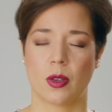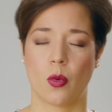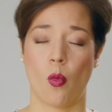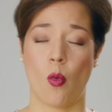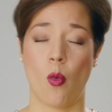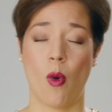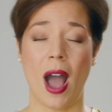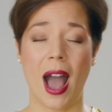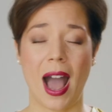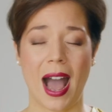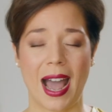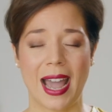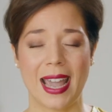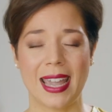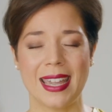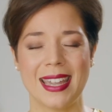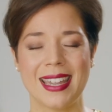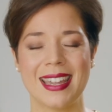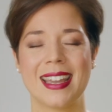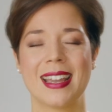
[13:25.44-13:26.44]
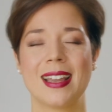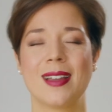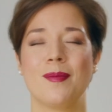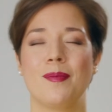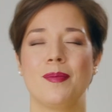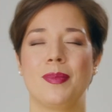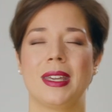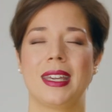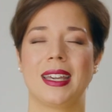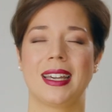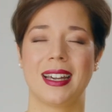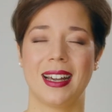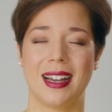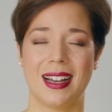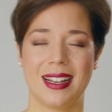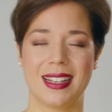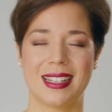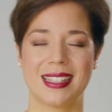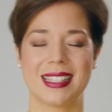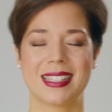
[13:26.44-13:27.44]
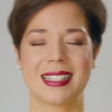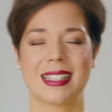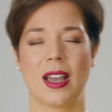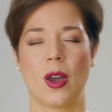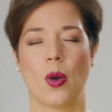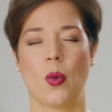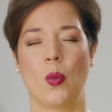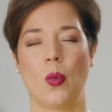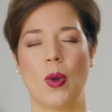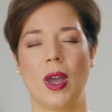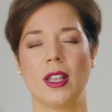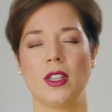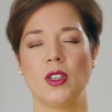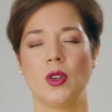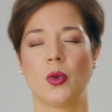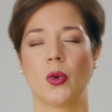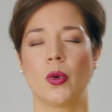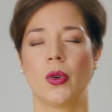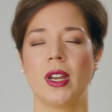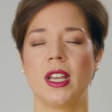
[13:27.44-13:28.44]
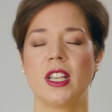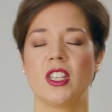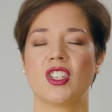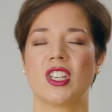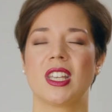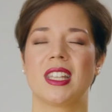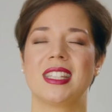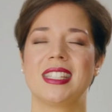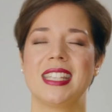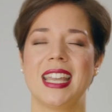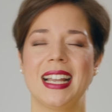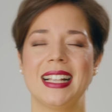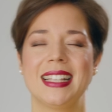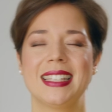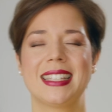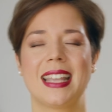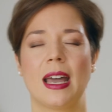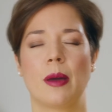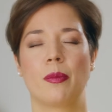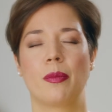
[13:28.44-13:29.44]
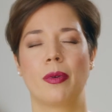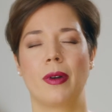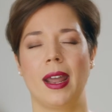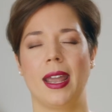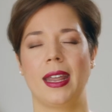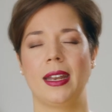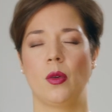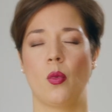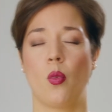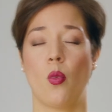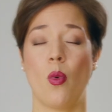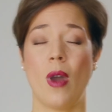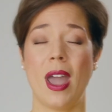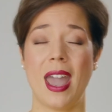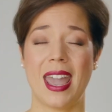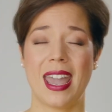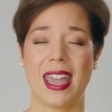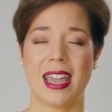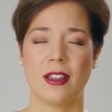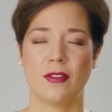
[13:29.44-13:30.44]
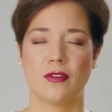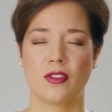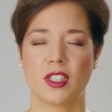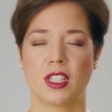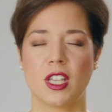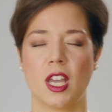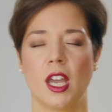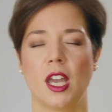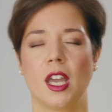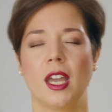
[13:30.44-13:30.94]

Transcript: Why? Because when you reach delta brain waves,